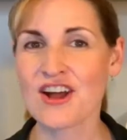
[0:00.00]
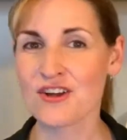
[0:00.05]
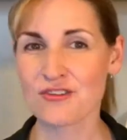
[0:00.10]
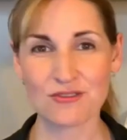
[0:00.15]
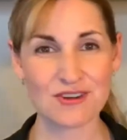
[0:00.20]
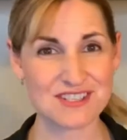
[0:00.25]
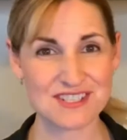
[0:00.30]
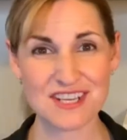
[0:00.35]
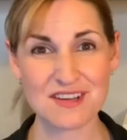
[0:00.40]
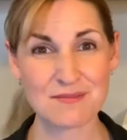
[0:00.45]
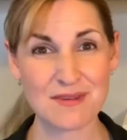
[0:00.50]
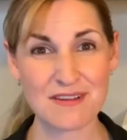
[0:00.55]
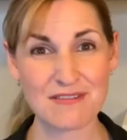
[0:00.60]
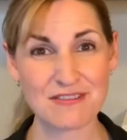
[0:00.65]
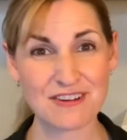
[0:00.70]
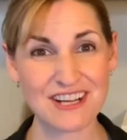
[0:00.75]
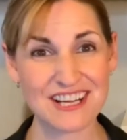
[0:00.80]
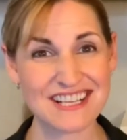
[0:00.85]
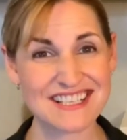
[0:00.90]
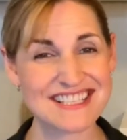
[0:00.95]
What's up, my
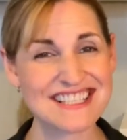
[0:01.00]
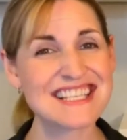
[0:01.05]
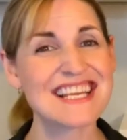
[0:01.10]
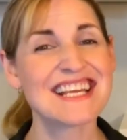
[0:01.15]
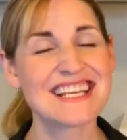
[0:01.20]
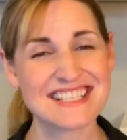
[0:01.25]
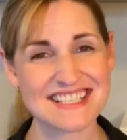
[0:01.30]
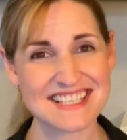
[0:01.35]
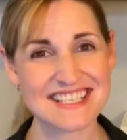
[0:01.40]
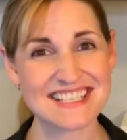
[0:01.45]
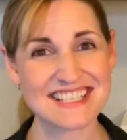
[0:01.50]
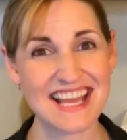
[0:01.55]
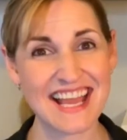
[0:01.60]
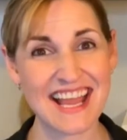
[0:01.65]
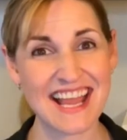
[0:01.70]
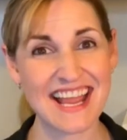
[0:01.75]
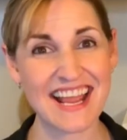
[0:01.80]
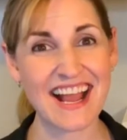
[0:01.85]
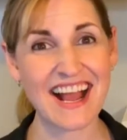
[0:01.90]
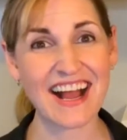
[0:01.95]
friends? Today,